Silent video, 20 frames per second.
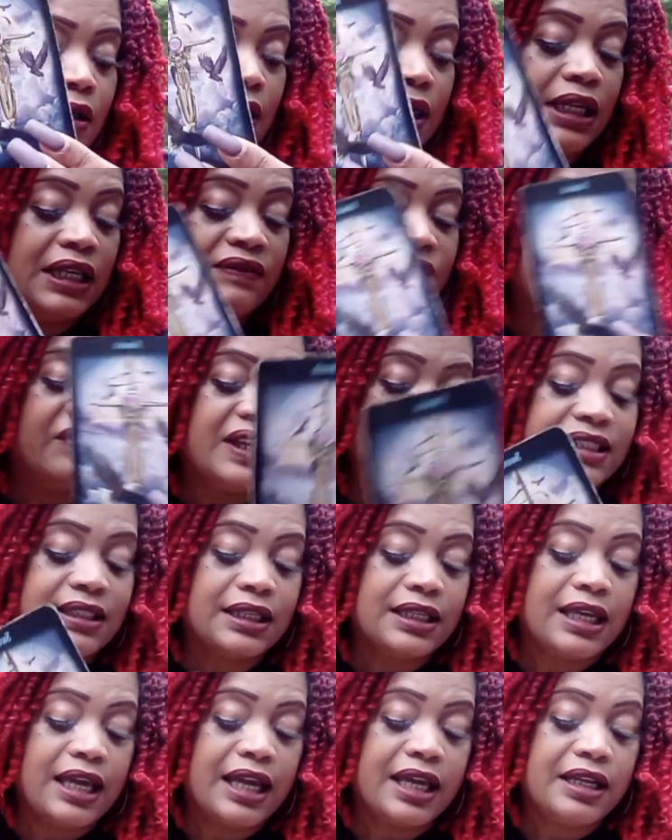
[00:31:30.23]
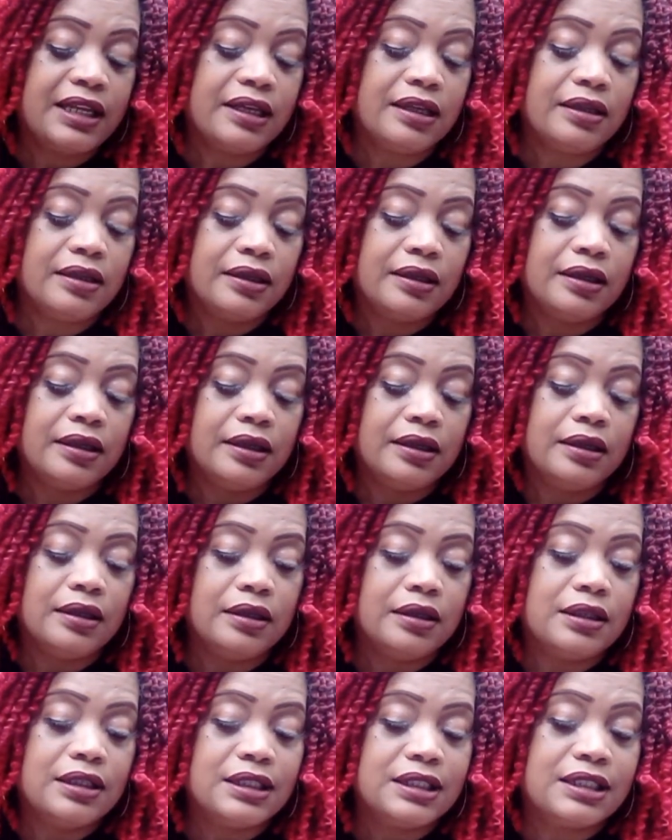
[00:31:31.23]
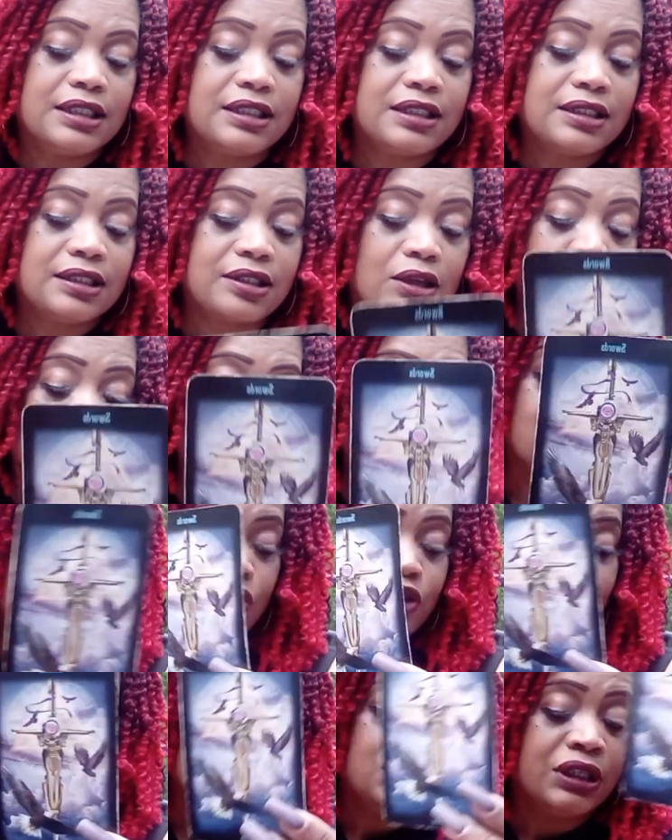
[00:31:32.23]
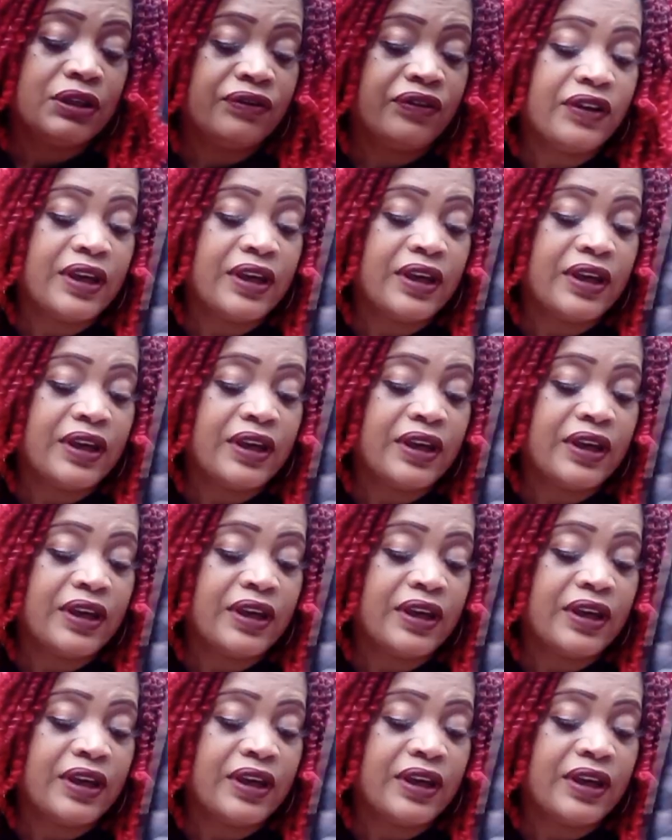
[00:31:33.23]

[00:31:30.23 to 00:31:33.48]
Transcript: investigating, soul searching, looking for